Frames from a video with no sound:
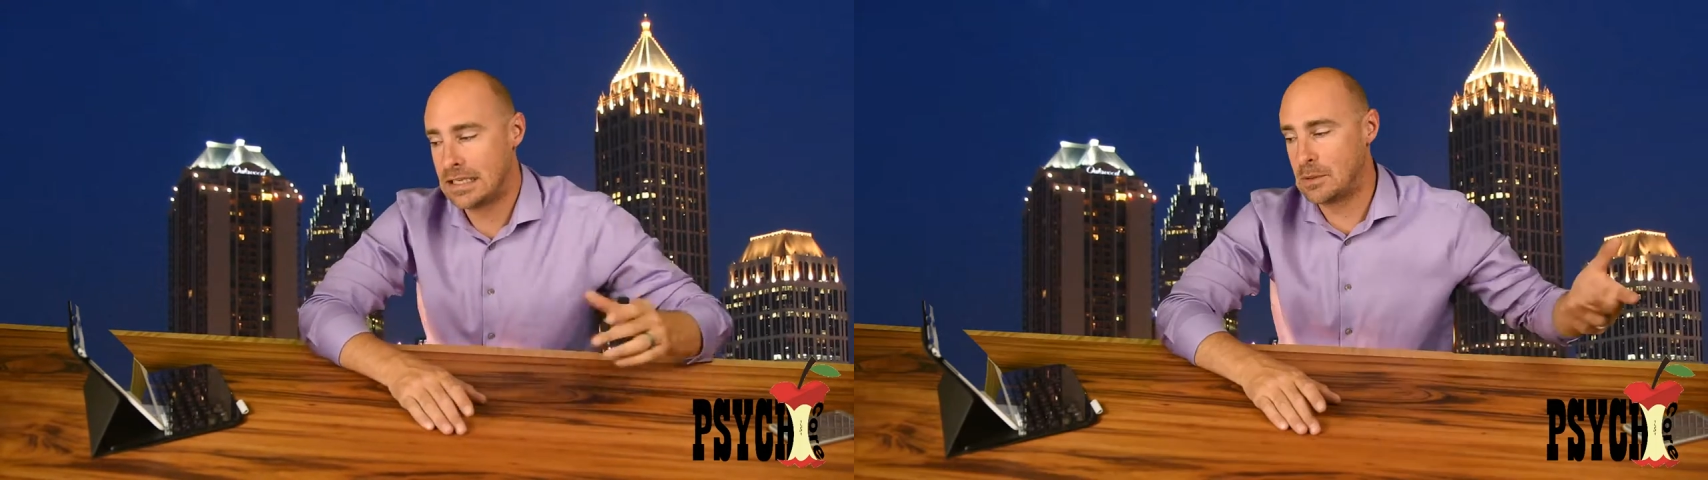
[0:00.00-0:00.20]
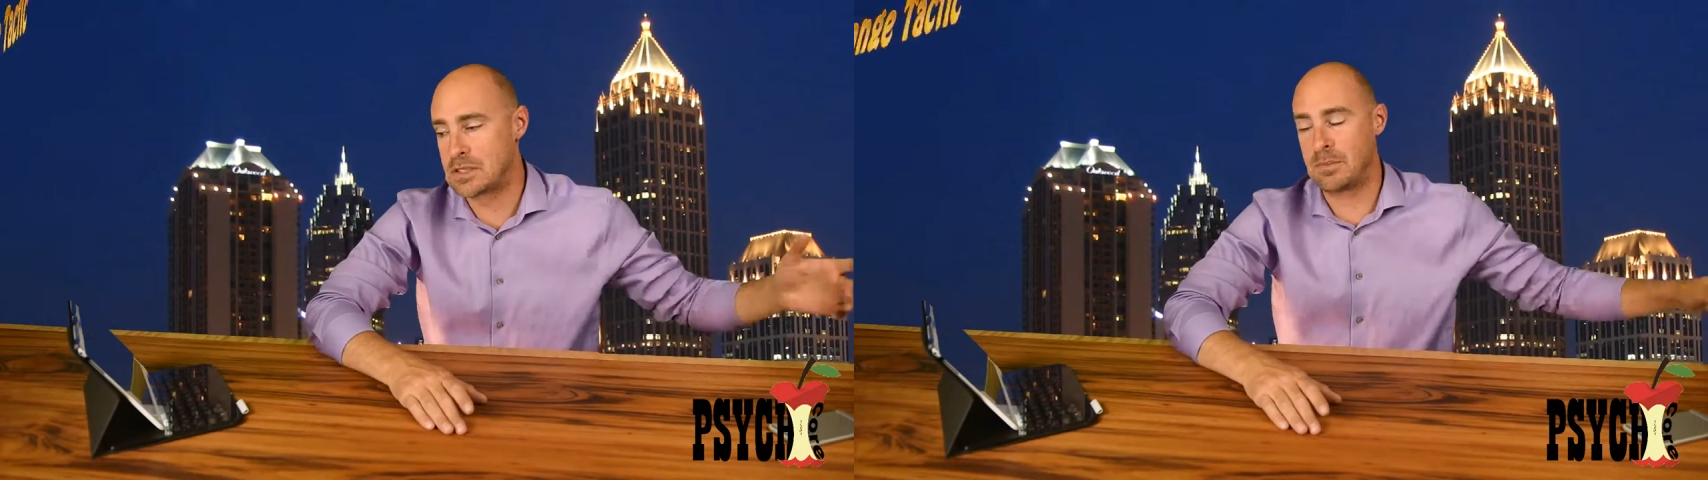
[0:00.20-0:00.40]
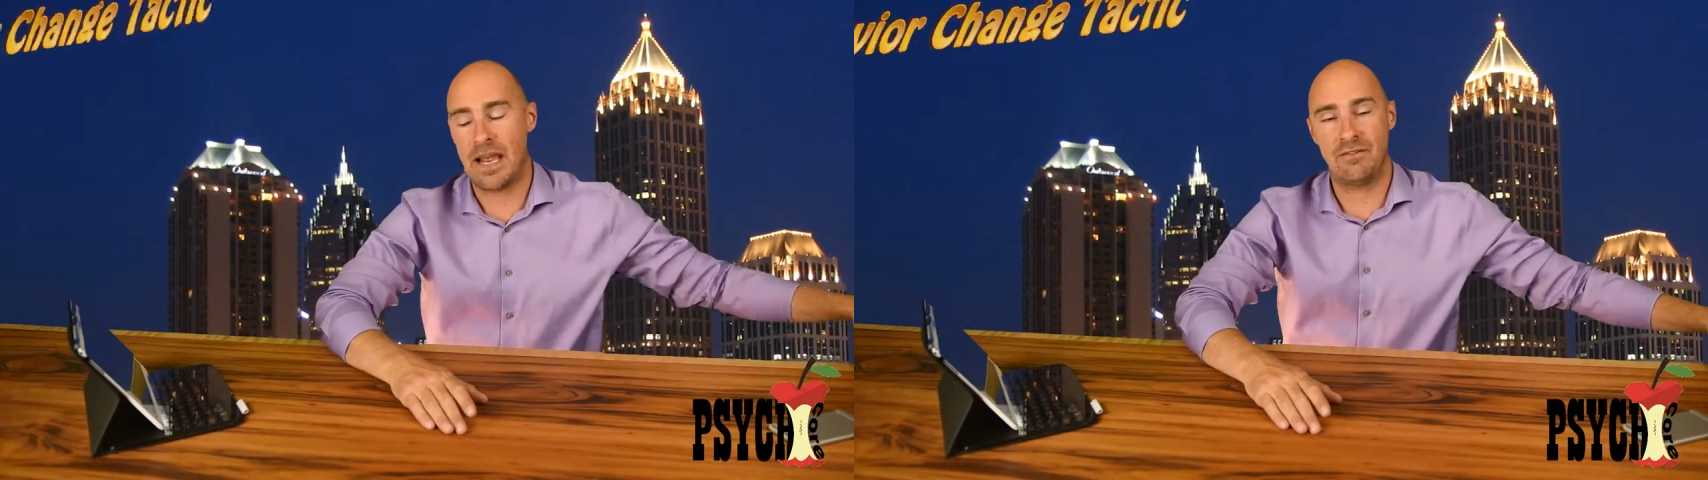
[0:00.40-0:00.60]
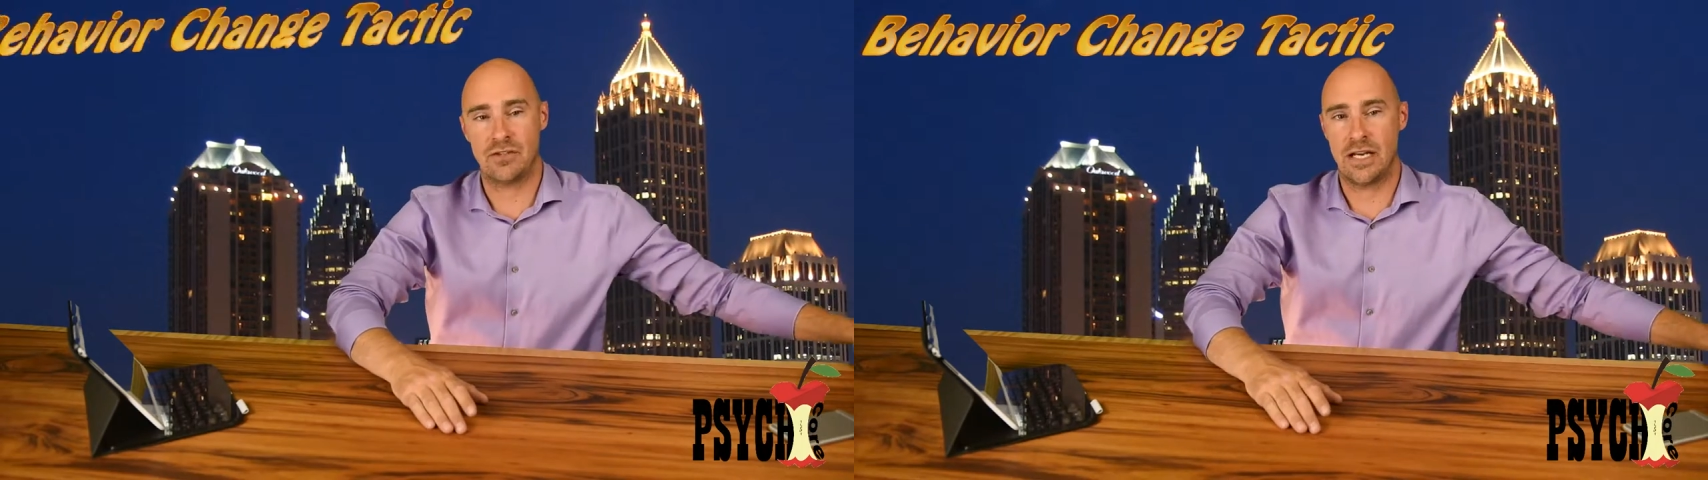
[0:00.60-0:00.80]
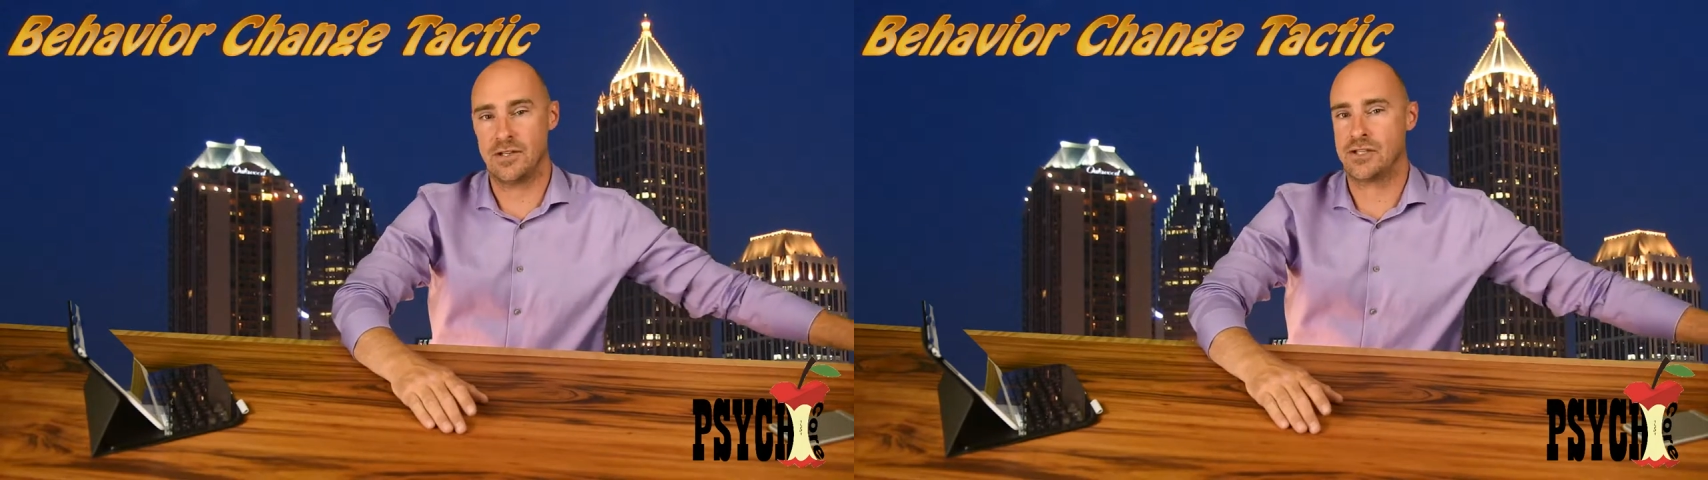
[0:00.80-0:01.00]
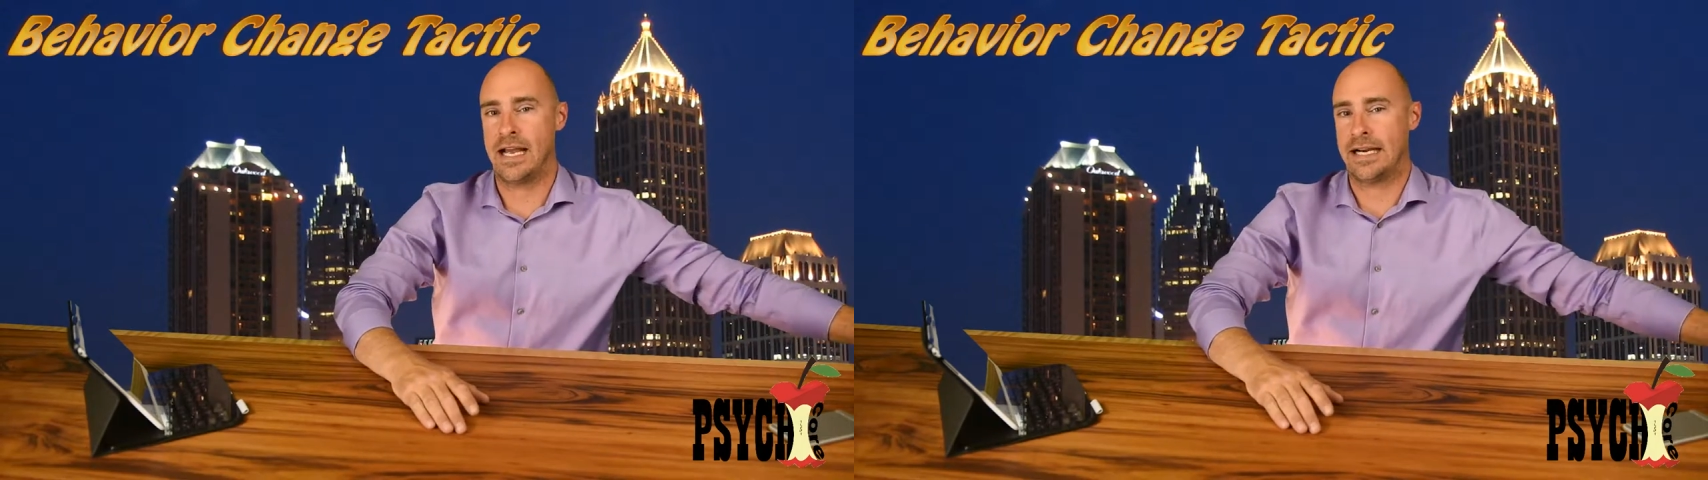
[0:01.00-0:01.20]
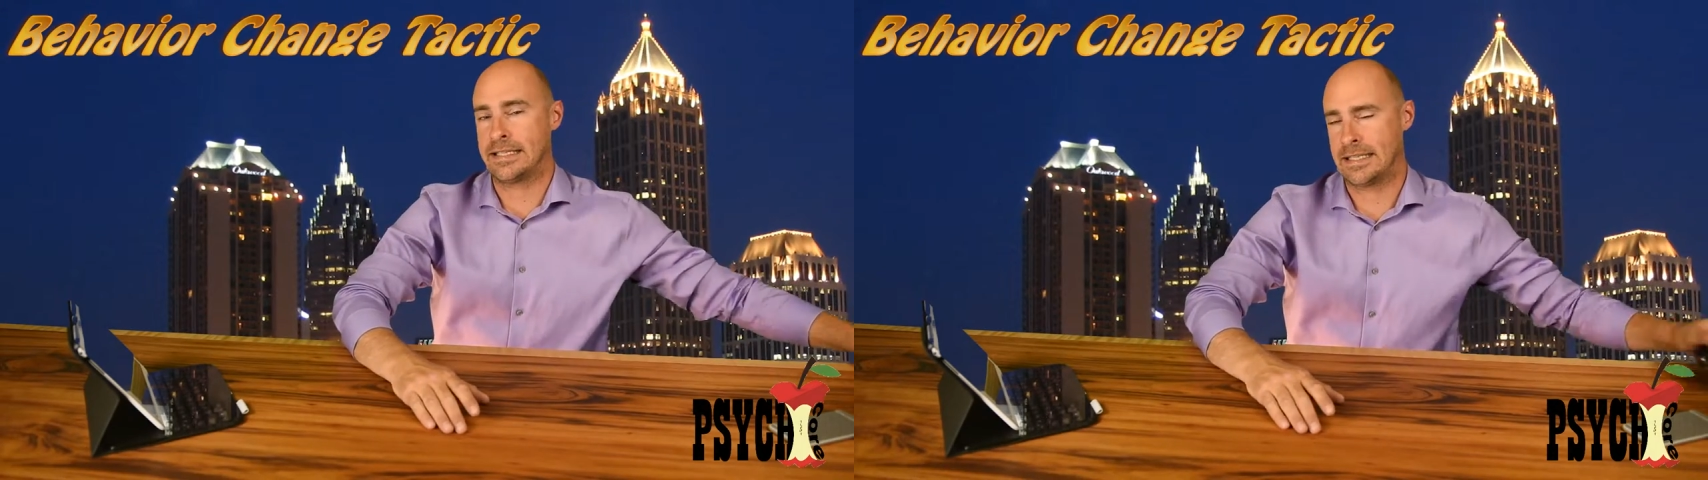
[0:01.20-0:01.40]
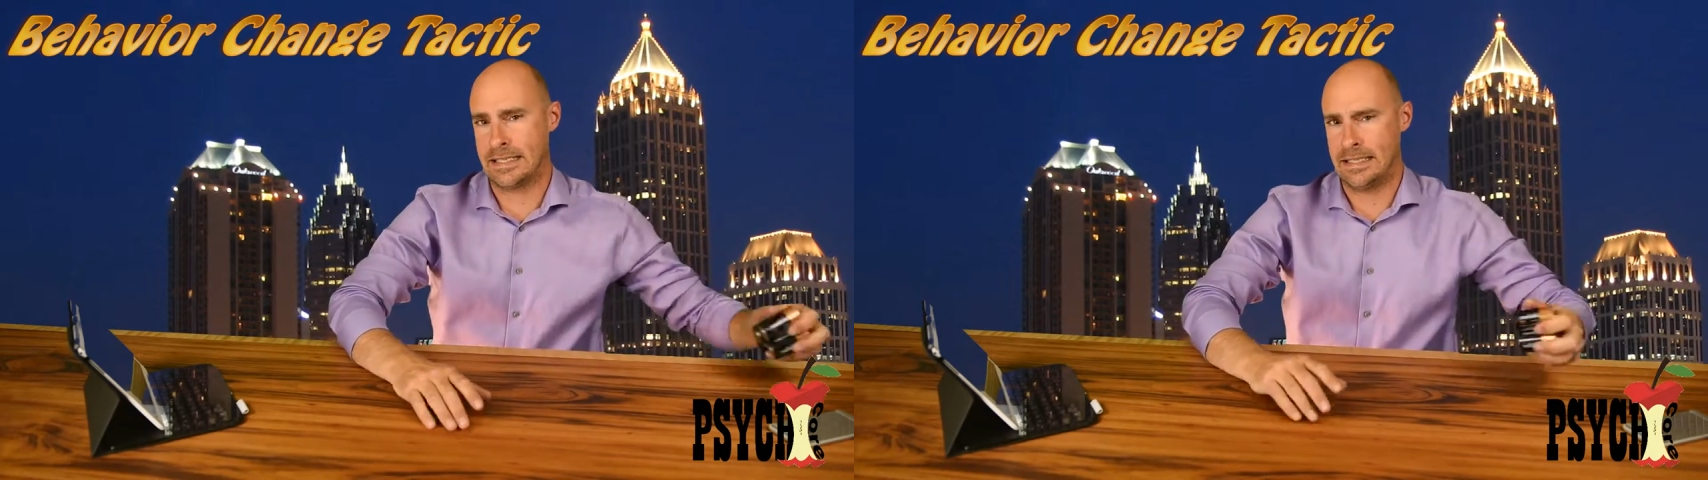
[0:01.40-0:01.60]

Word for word: it was a behavior change tactic,